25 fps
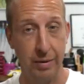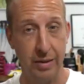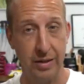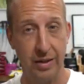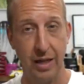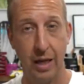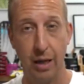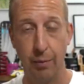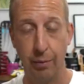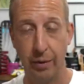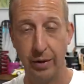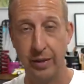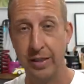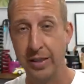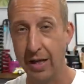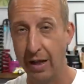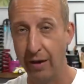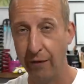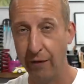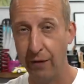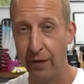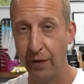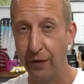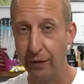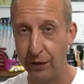been celebrating
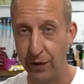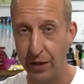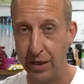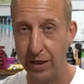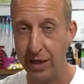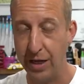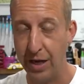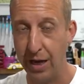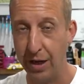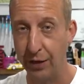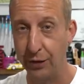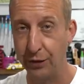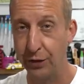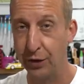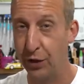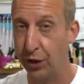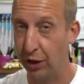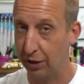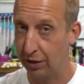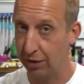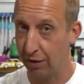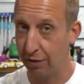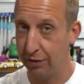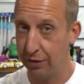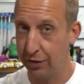their 50 years,
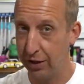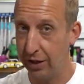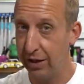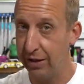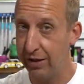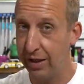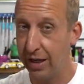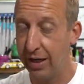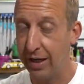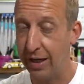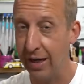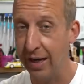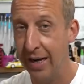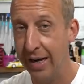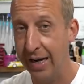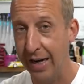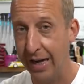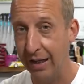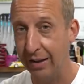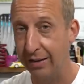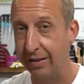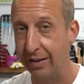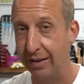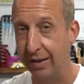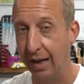just like GT,
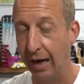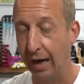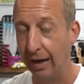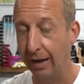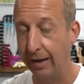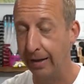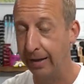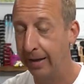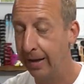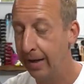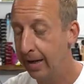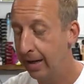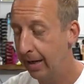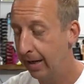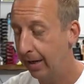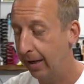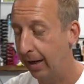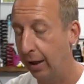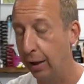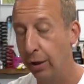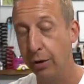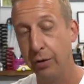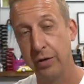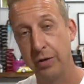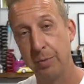incidentally,
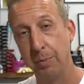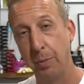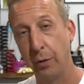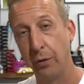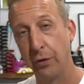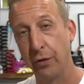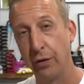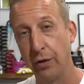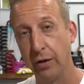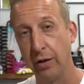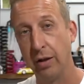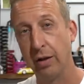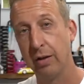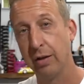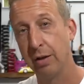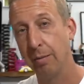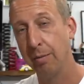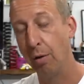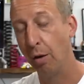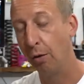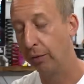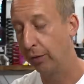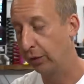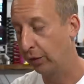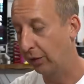who sponsored the
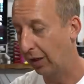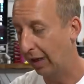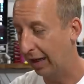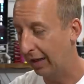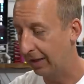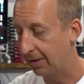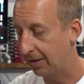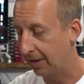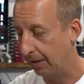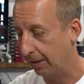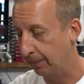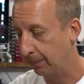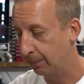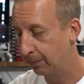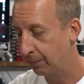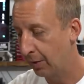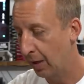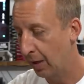Malverns Classic.